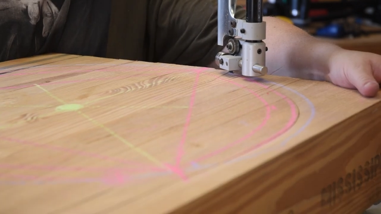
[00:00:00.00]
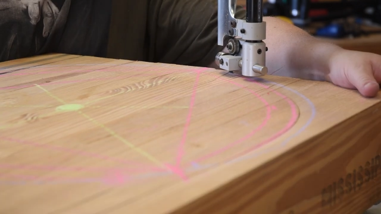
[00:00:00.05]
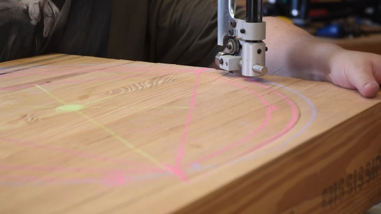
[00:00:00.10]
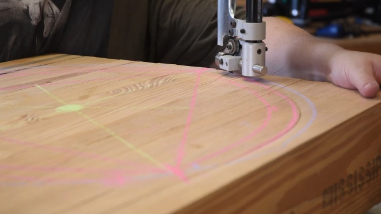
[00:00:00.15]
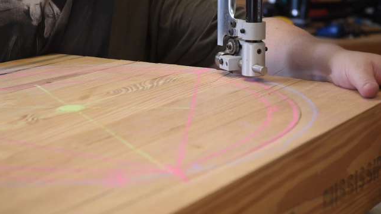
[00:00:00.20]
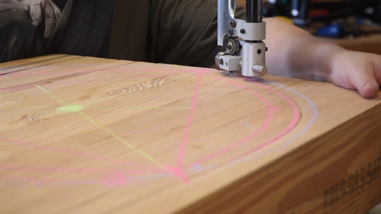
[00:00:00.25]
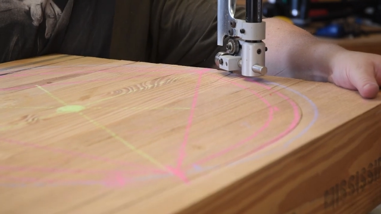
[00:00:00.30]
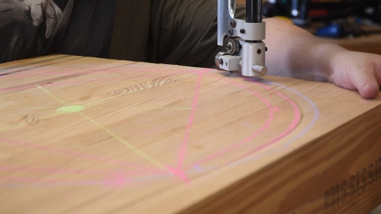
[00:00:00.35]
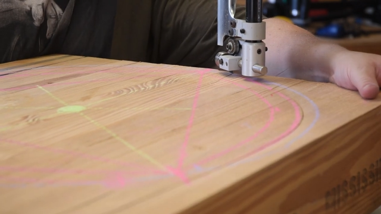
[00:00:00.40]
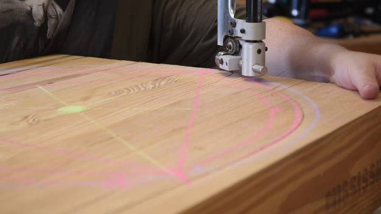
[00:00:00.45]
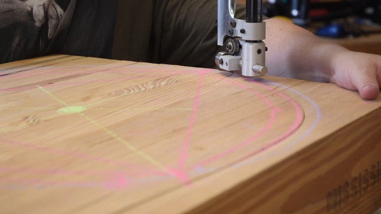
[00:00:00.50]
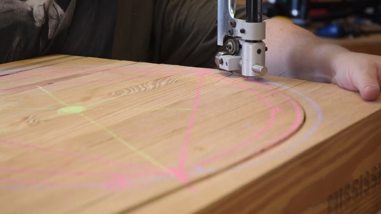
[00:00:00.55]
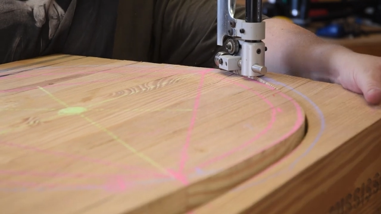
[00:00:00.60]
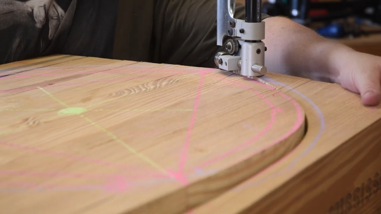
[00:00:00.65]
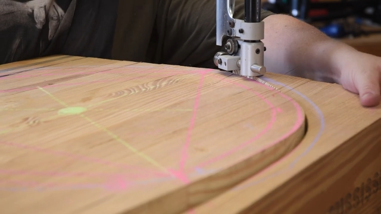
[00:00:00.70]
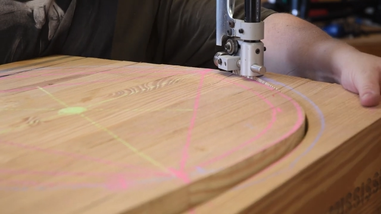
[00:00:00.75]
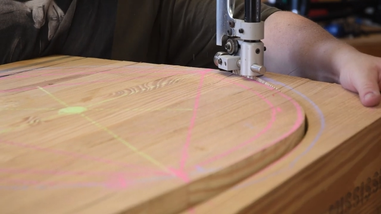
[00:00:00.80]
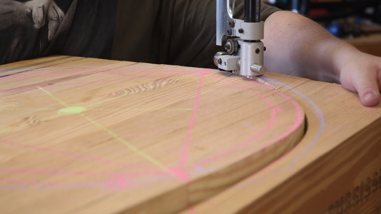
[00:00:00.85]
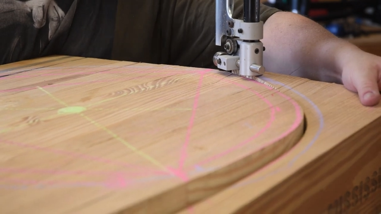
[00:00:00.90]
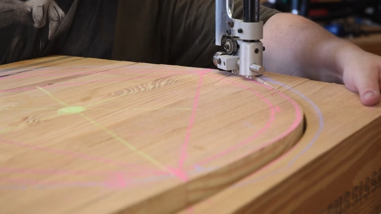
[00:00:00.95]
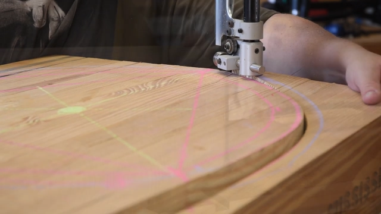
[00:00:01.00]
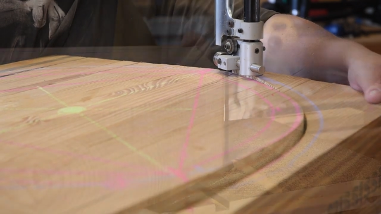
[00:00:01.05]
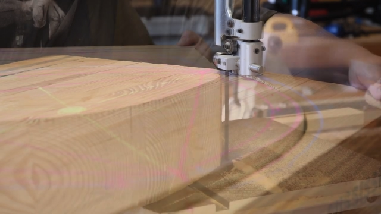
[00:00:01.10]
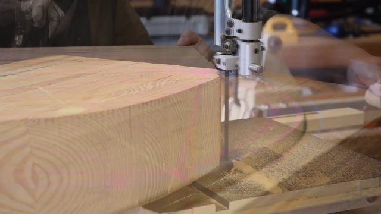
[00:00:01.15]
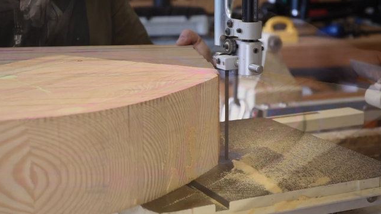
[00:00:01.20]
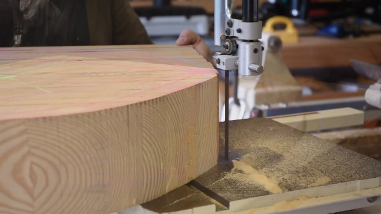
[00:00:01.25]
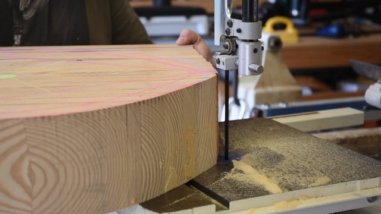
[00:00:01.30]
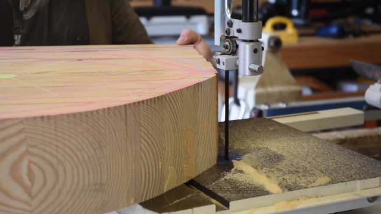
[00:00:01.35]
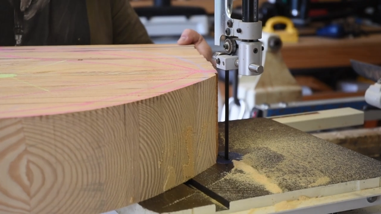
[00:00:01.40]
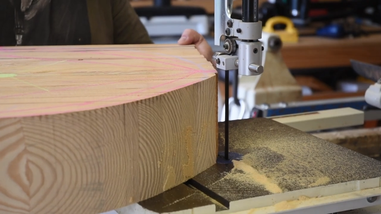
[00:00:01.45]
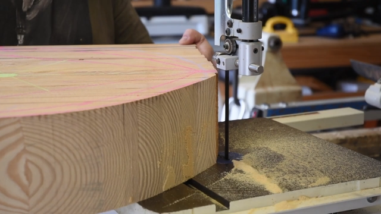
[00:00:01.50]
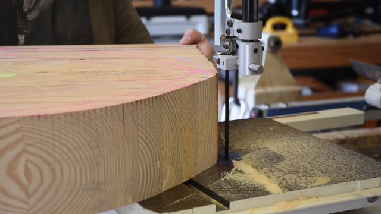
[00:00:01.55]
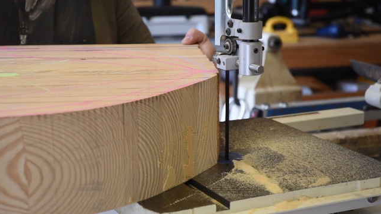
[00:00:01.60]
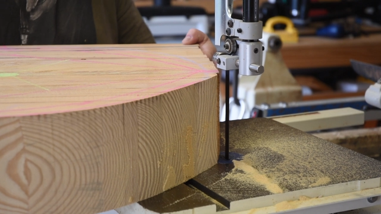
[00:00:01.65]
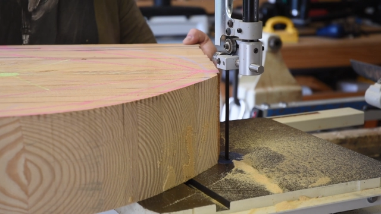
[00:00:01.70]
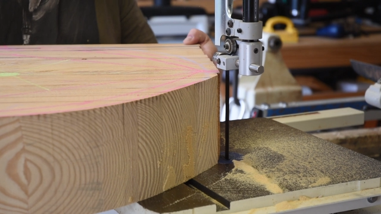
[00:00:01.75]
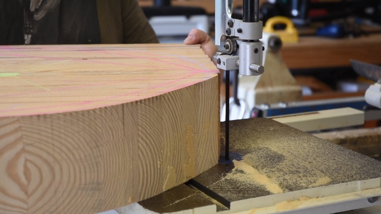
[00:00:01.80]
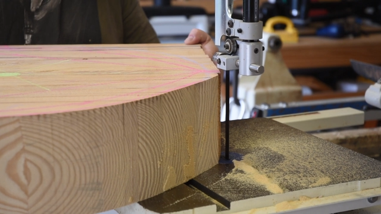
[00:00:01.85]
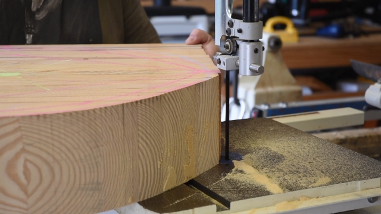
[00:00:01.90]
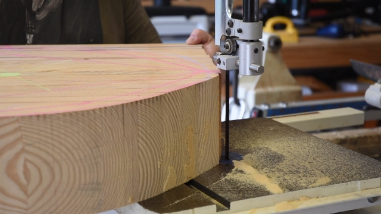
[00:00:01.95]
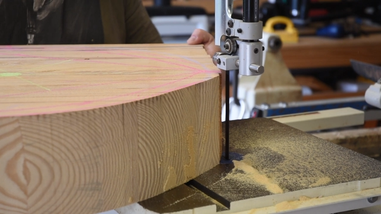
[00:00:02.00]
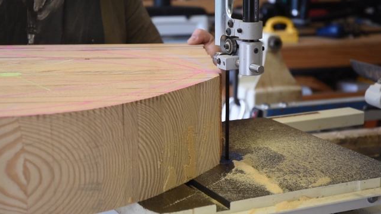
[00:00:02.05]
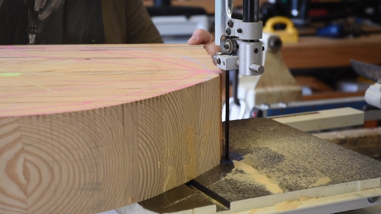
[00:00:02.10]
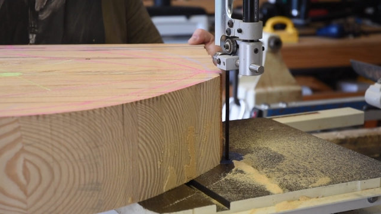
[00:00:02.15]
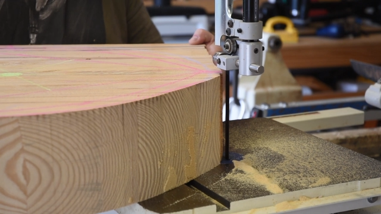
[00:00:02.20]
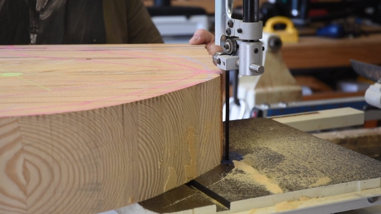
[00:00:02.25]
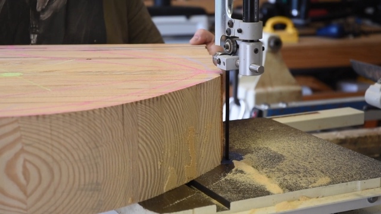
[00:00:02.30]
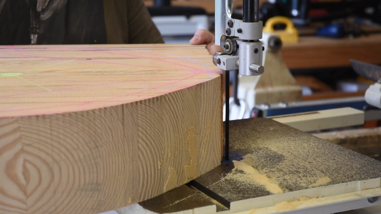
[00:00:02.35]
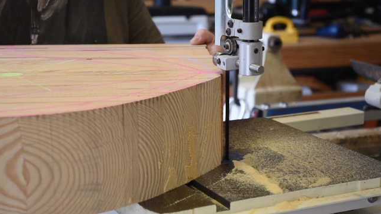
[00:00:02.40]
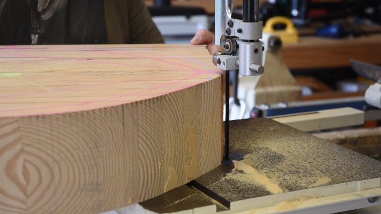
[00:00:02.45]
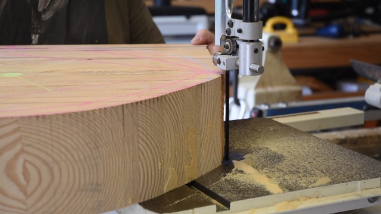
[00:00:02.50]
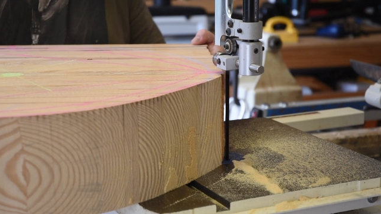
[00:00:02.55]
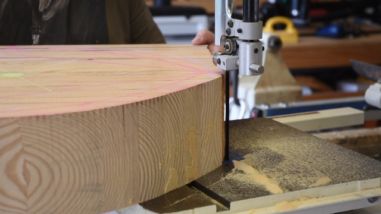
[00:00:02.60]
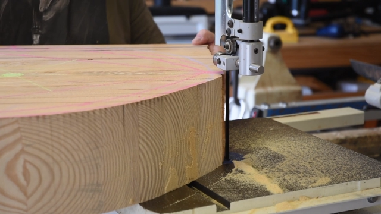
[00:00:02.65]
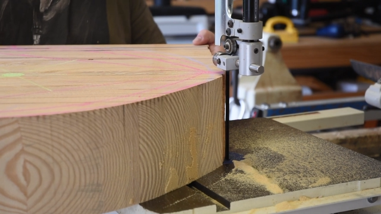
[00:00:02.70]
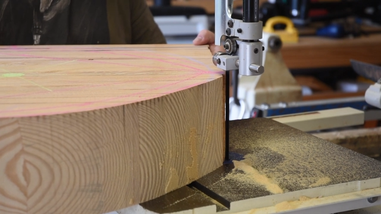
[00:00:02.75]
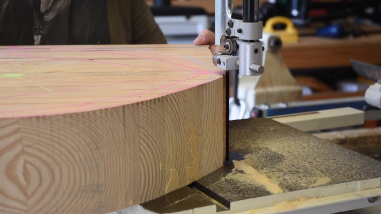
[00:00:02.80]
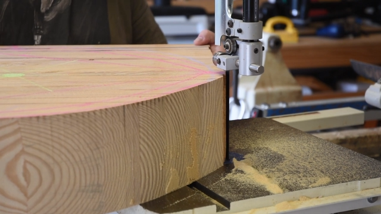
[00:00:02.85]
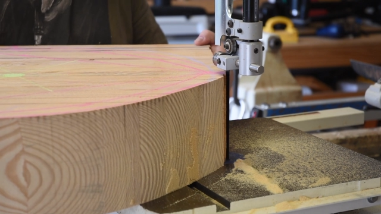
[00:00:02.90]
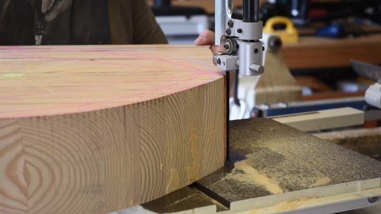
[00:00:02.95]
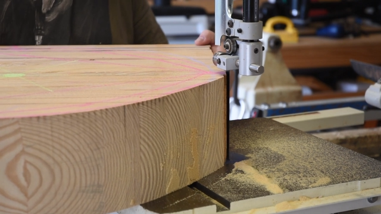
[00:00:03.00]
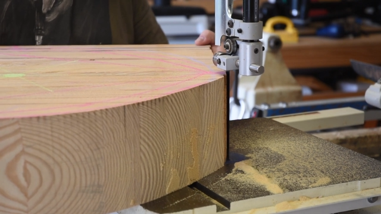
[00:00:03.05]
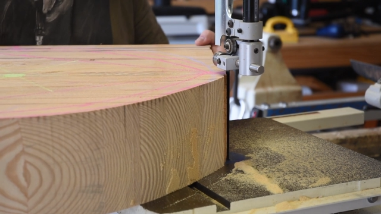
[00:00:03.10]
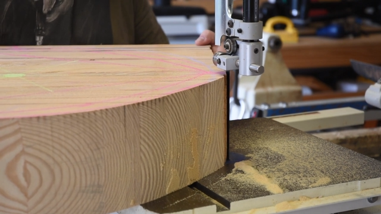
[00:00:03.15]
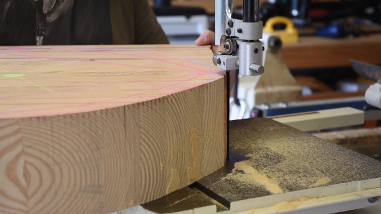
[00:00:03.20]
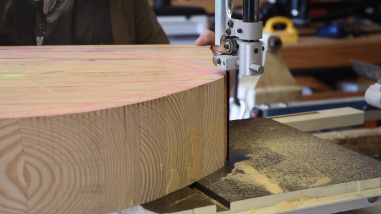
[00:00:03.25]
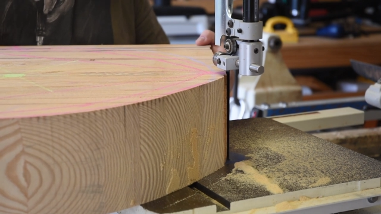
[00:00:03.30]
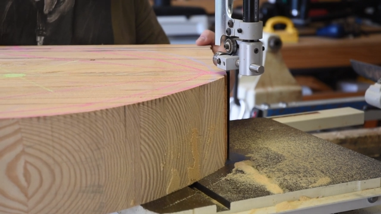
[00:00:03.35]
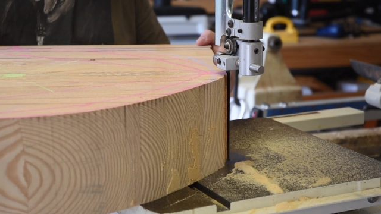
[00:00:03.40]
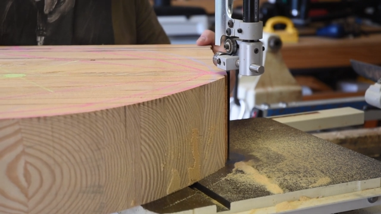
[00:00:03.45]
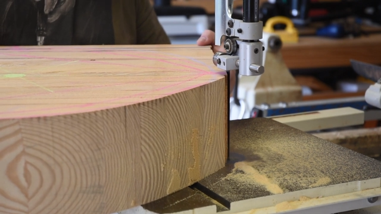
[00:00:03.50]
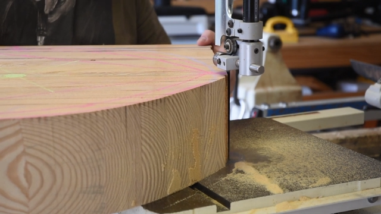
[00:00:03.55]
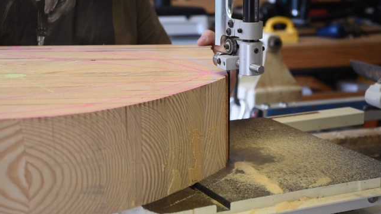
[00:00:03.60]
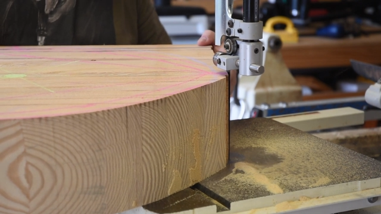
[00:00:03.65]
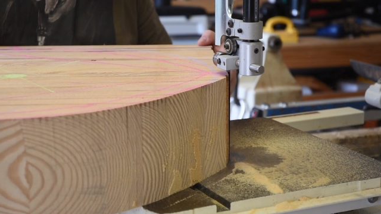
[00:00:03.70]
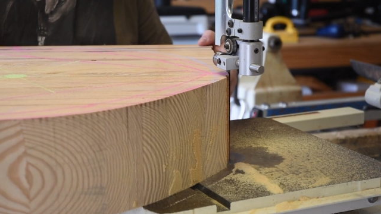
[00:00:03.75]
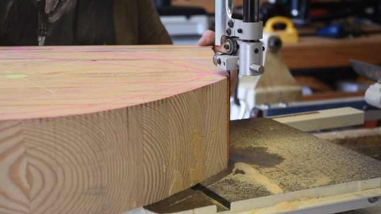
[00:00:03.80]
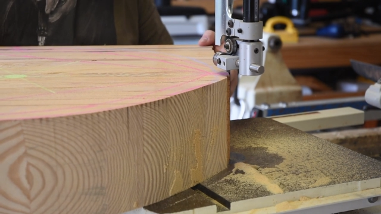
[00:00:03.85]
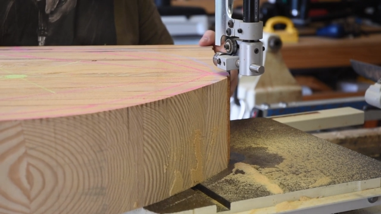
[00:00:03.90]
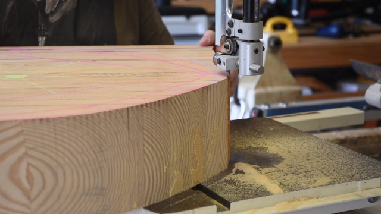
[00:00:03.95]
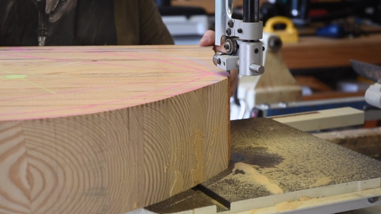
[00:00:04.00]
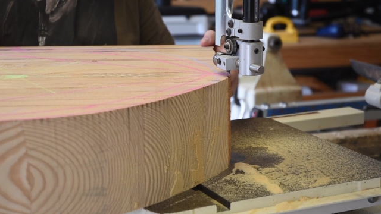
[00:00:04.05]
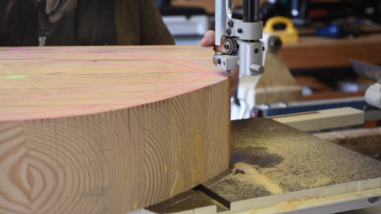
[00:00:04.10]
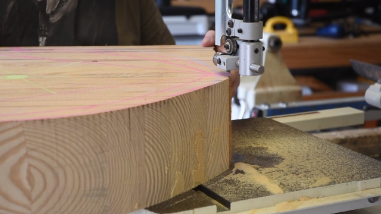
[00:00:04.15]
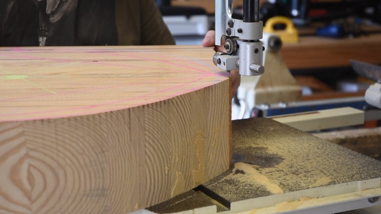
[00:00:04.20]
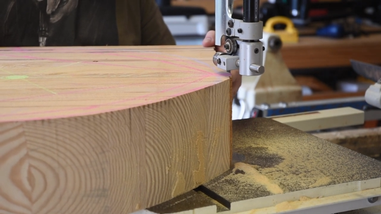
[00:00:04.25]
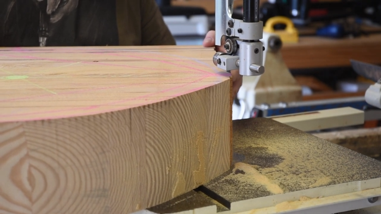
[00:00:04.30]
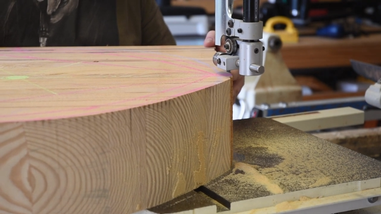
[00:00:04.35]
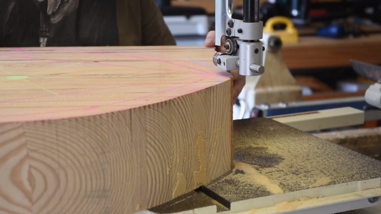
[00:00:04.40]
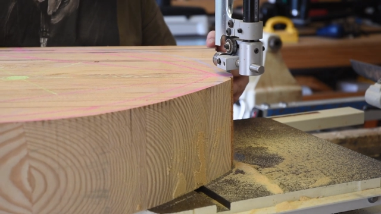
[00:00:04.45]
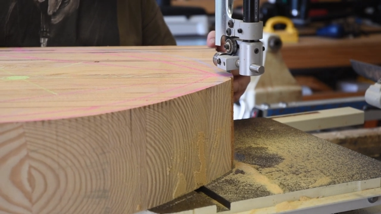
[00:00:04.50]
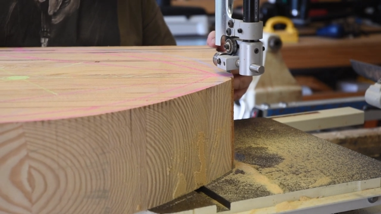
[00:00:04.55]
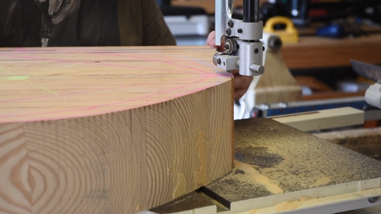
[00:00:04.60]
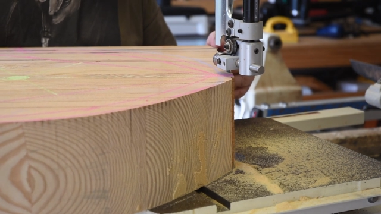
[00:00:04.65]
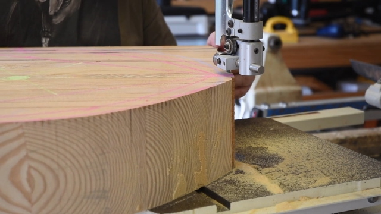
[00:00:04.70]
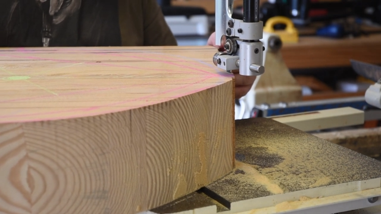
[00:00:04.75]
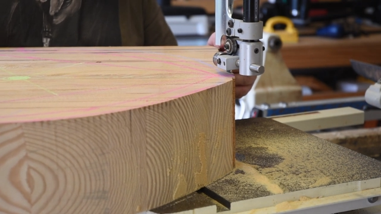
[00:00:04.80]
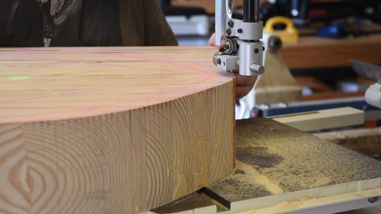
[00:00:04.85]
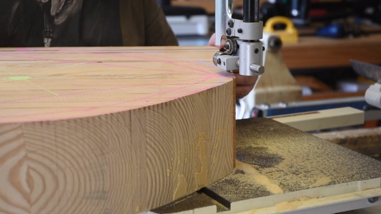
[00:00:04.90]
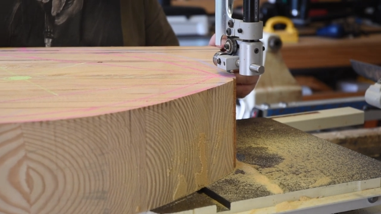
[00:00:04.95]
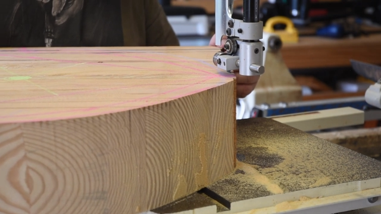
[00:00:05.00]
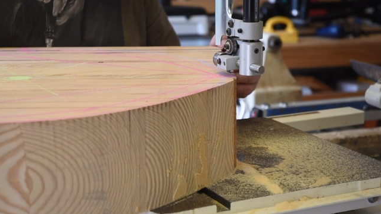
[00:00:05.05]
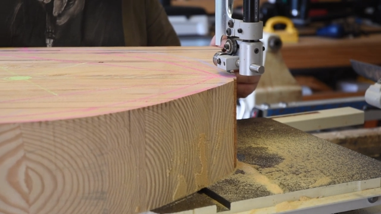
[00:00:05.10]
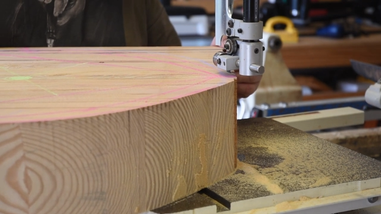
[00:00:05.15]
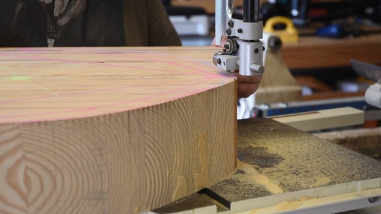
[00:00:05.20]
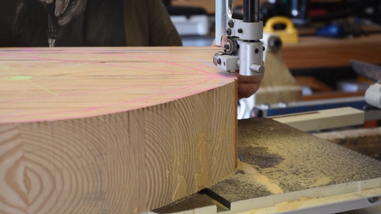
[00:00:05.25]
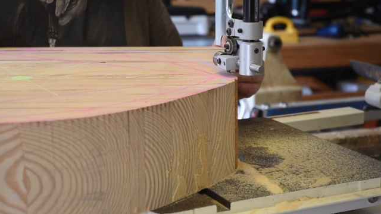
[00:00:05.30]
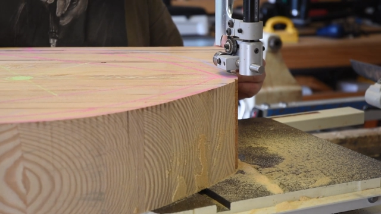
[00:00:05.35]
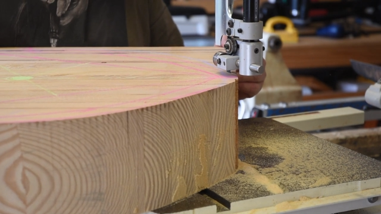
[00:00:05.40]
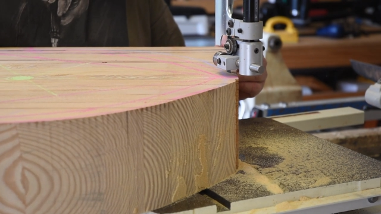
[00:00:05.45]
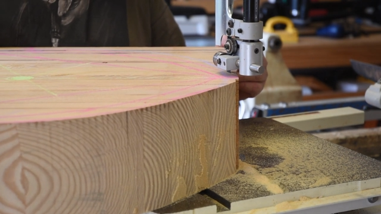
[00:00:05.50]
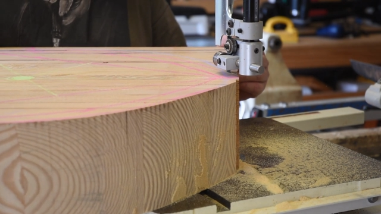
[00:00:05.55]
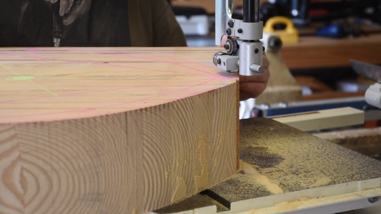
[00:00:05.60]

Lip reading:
(no speaker visible)